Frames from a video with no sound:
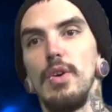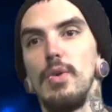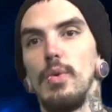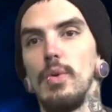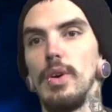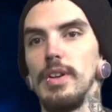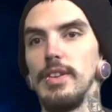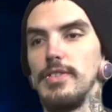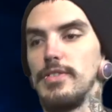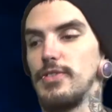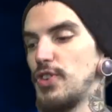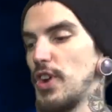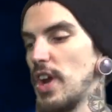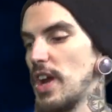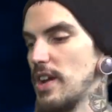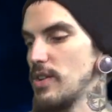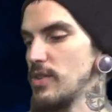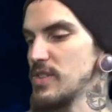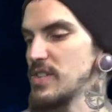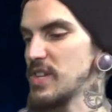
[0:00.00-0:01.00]
was
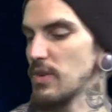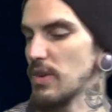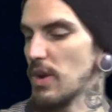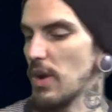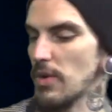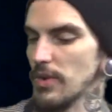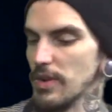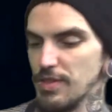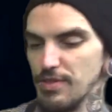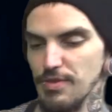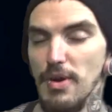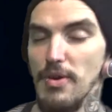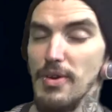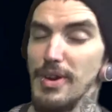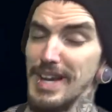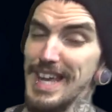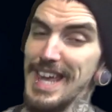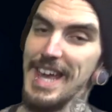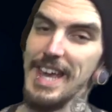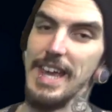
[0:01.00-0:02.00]
Jey Uso going to throw a
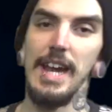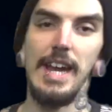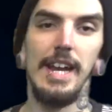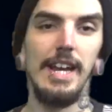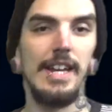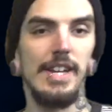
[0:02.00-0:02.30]
kick and he